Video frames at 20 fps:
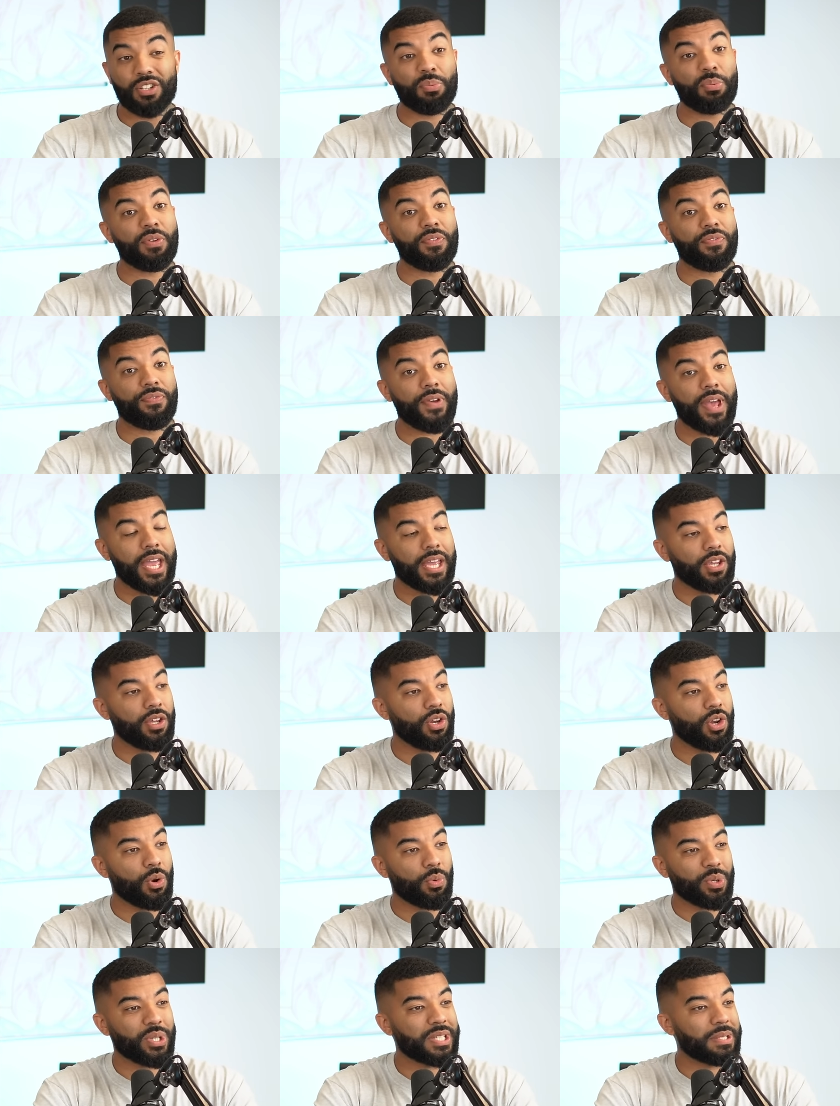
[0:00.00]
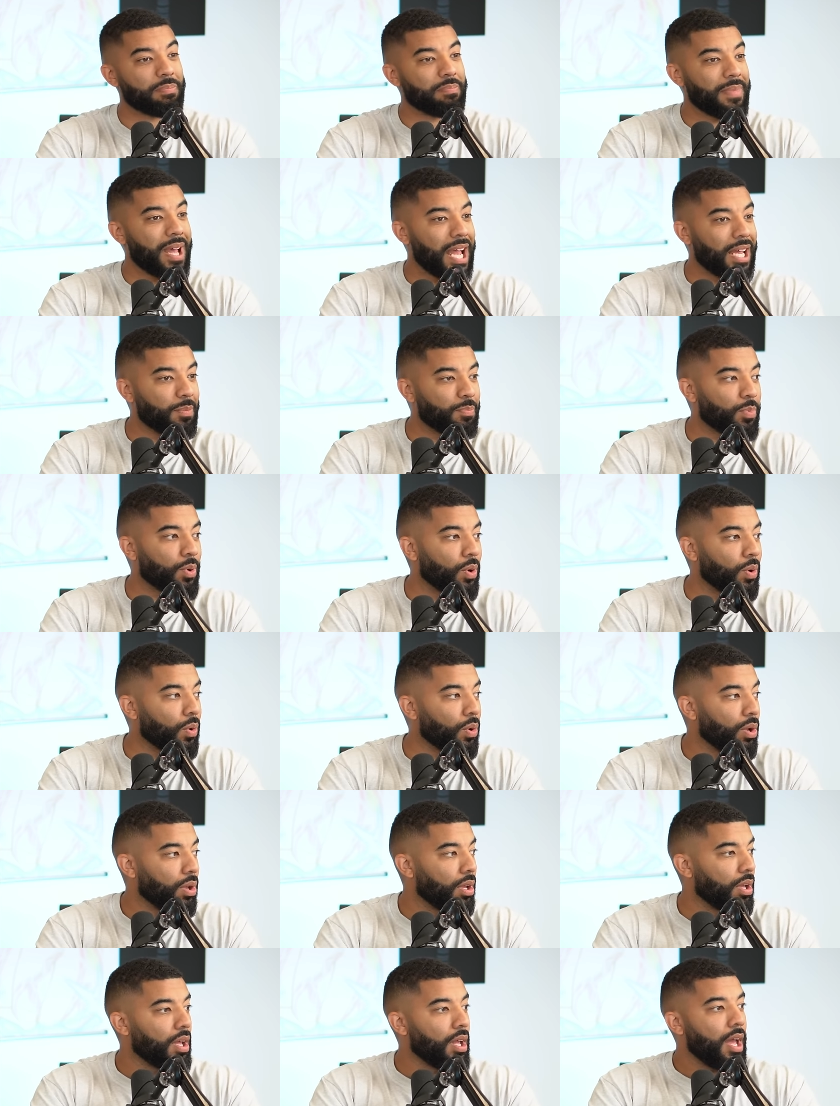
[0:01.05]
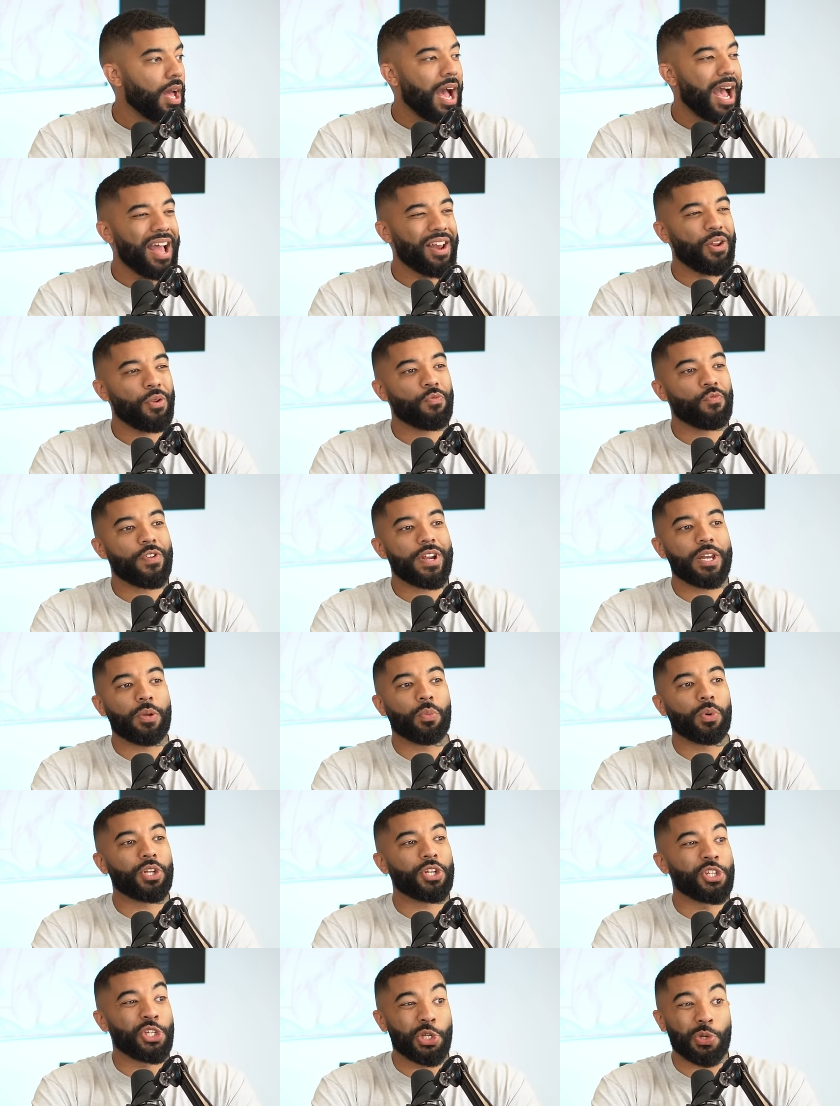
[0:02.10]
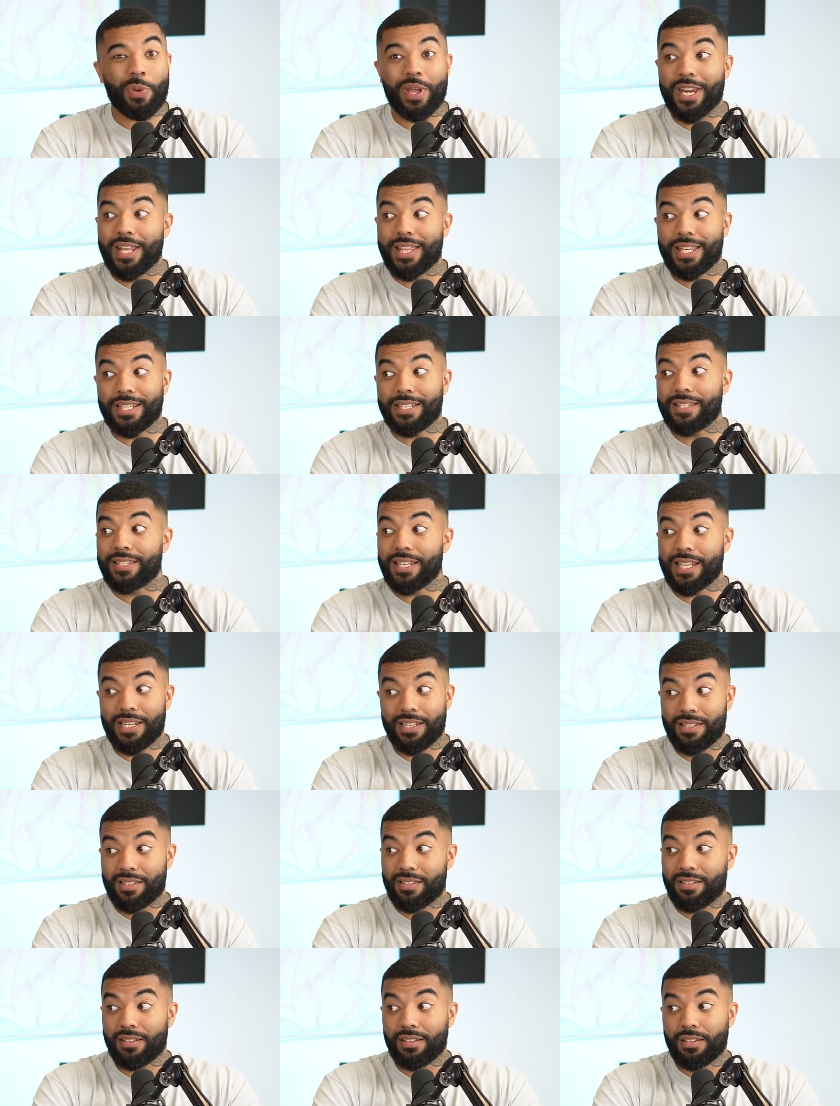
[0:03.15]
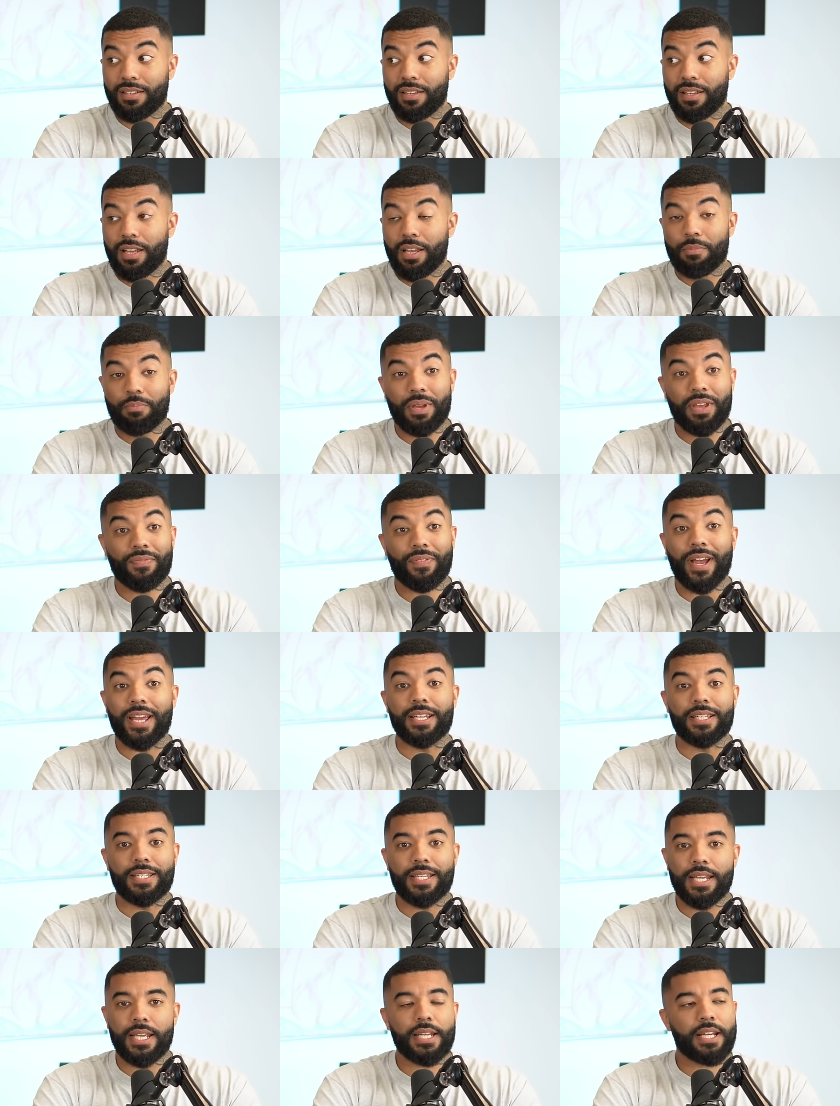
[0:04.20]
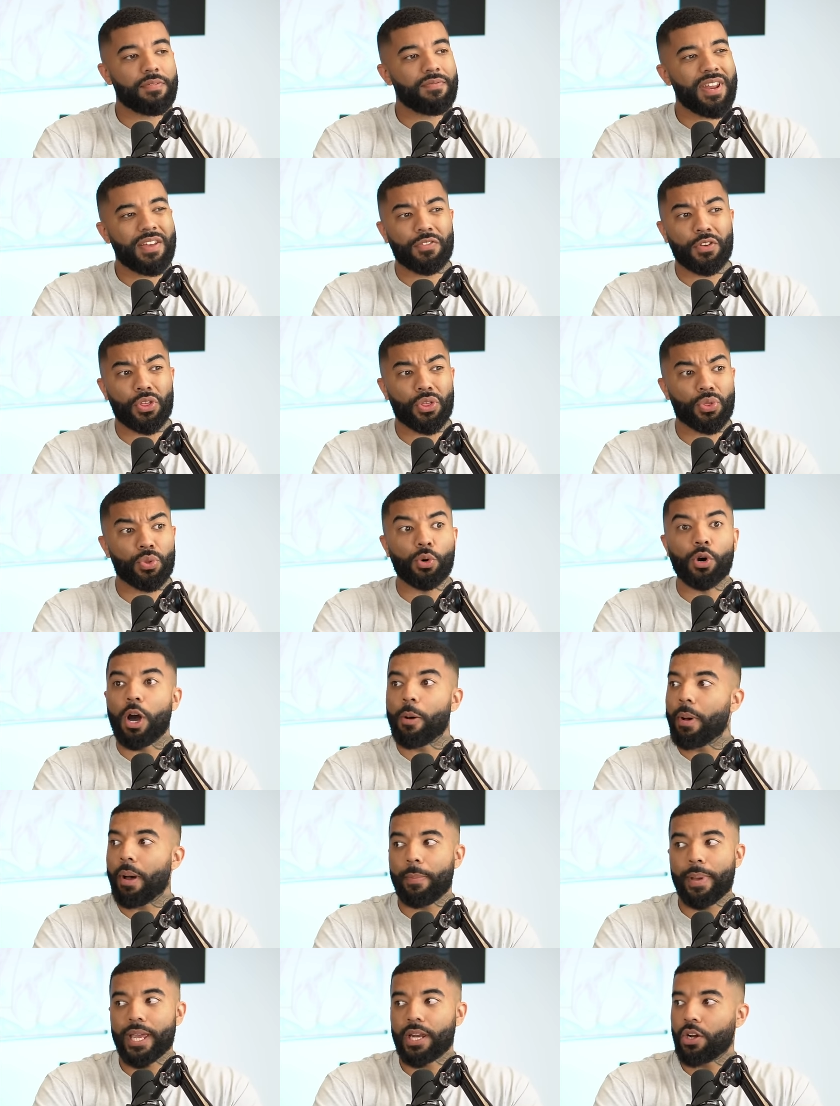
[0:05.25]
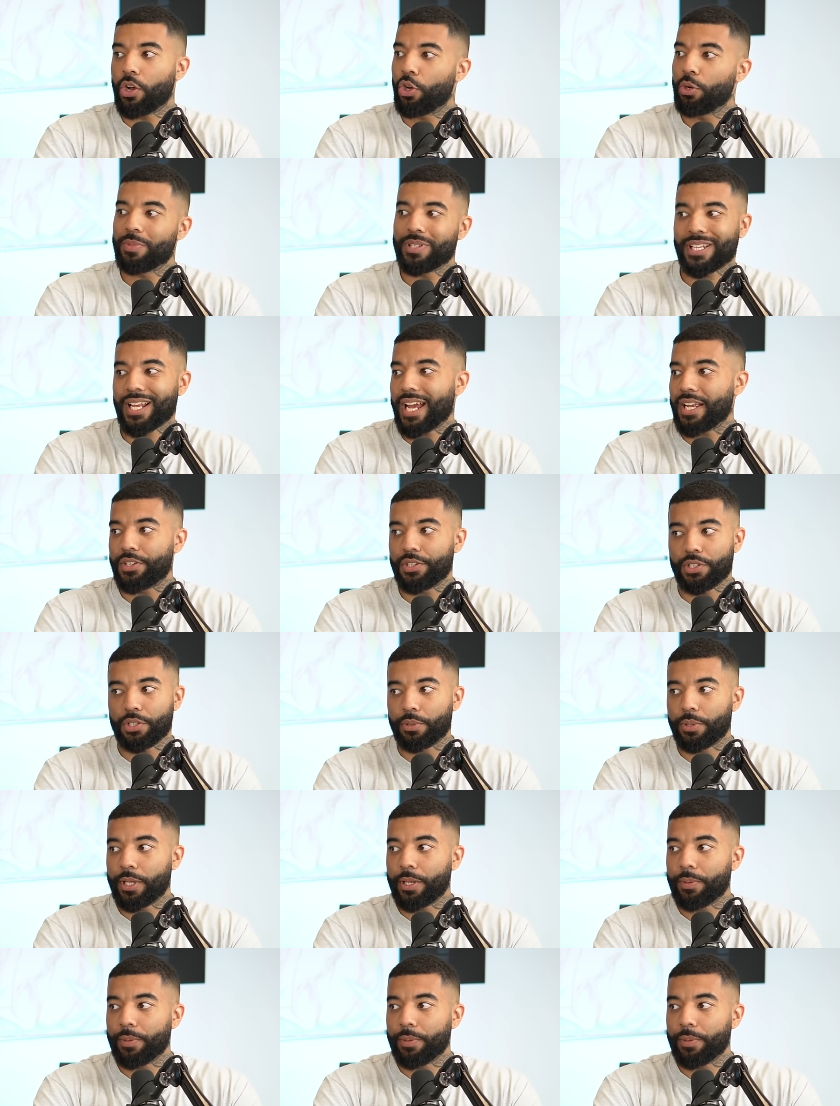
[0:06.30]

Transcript: To be fair, you know what's mad, bro? I don't really want to do anything sinister, mm. but if I did, I've never thought about paying a homeless guy to do